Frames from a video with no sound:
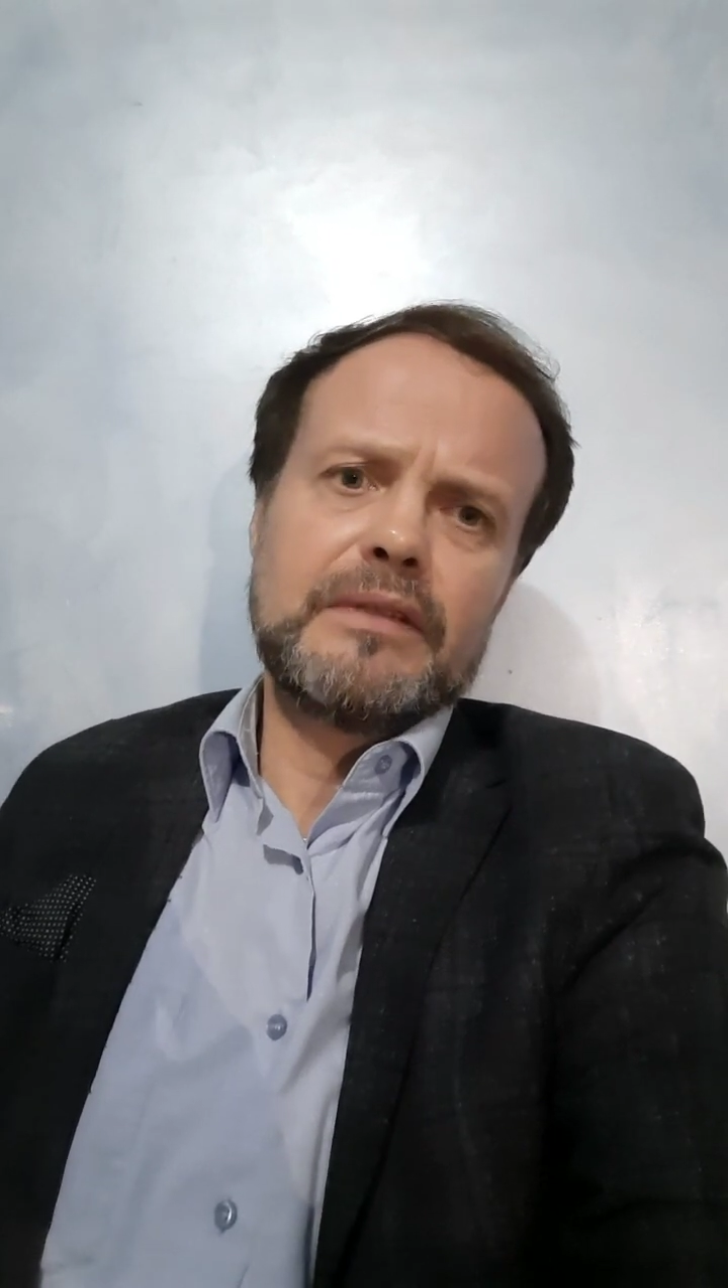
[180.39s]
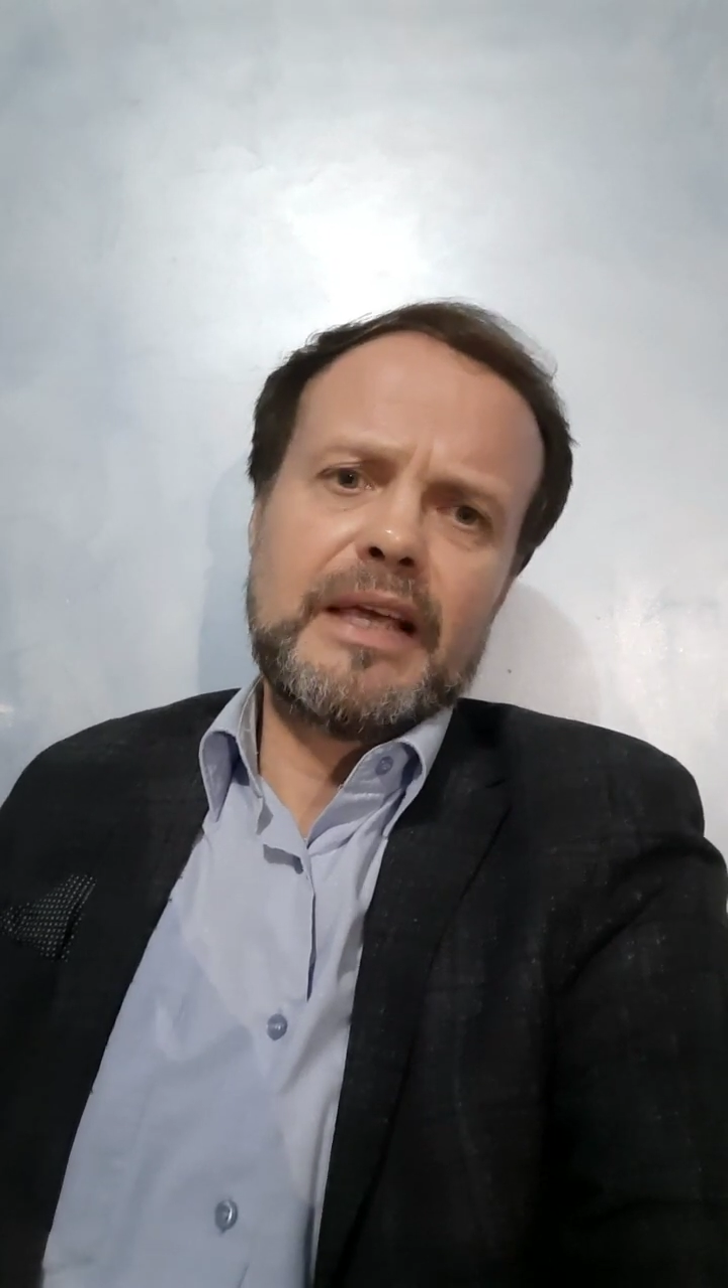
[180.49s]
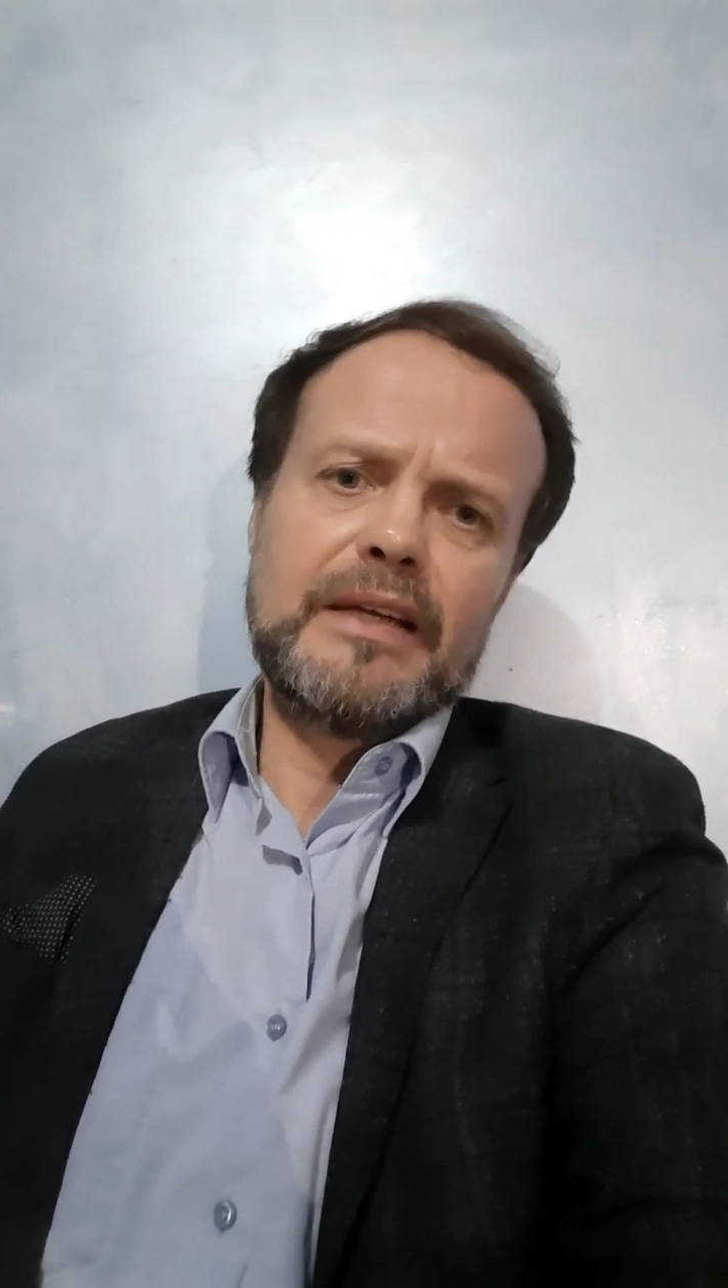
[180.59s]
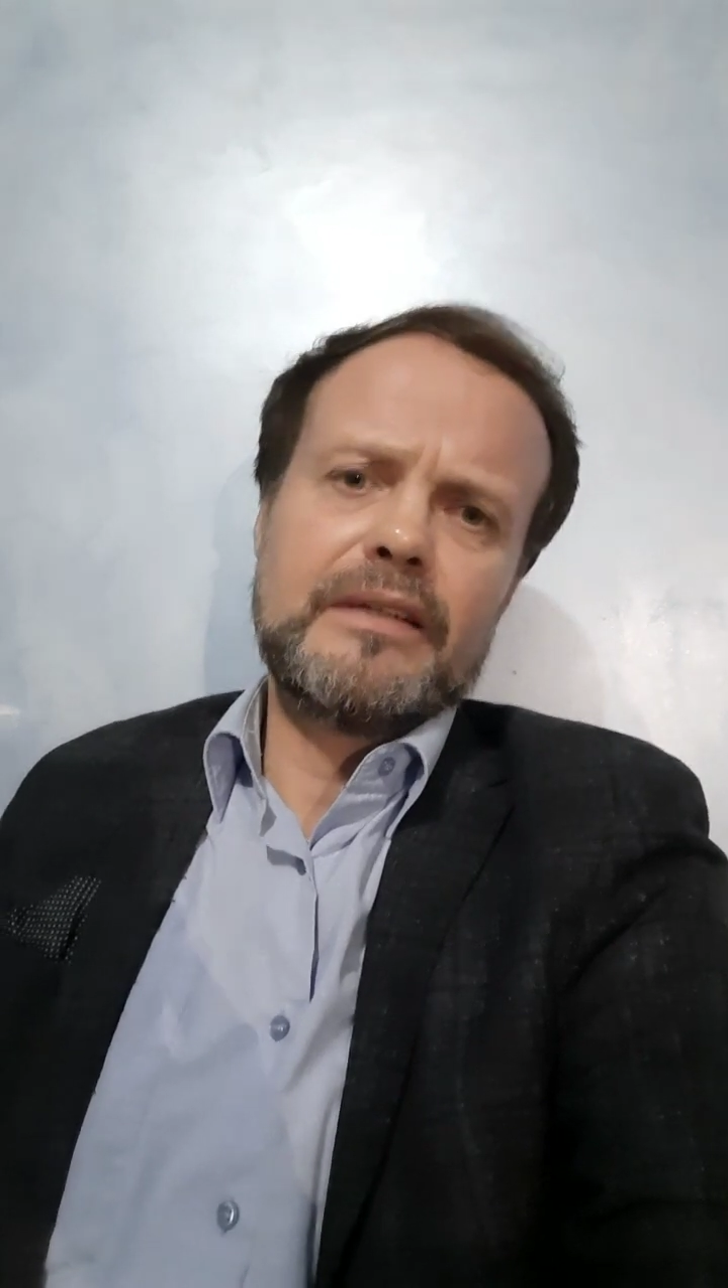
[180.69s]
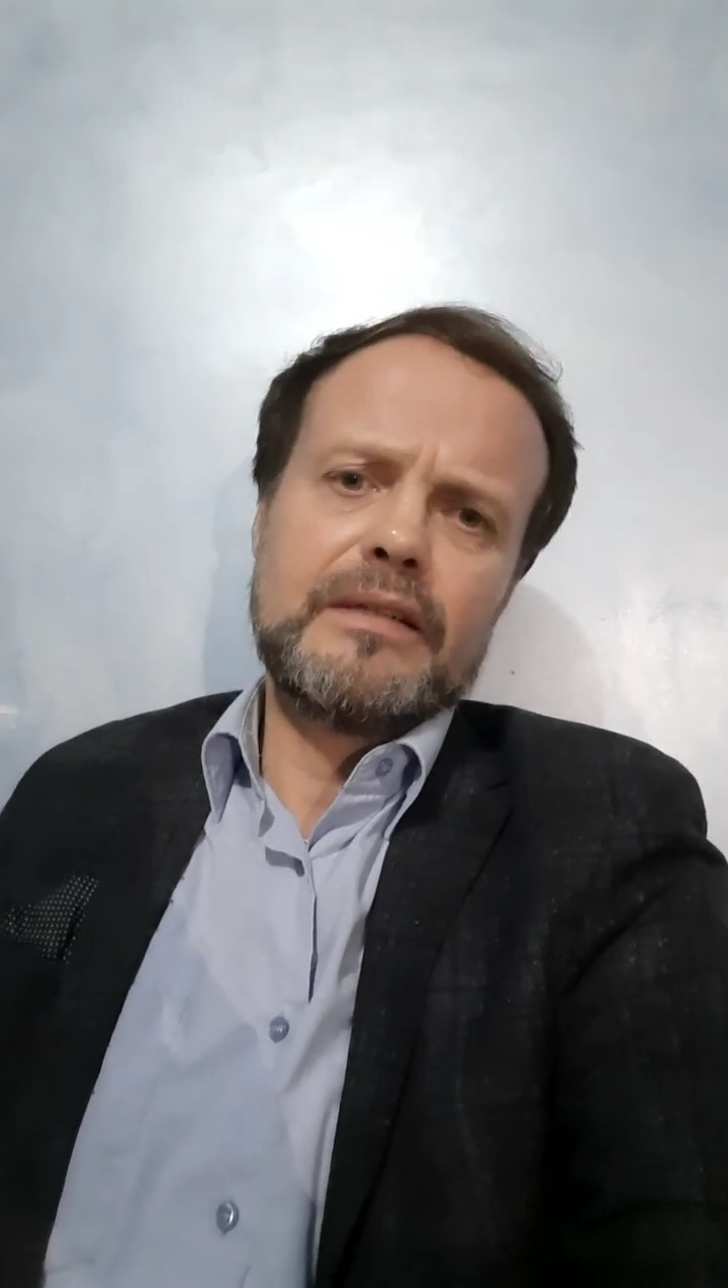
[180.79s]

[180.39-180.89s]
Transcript: 9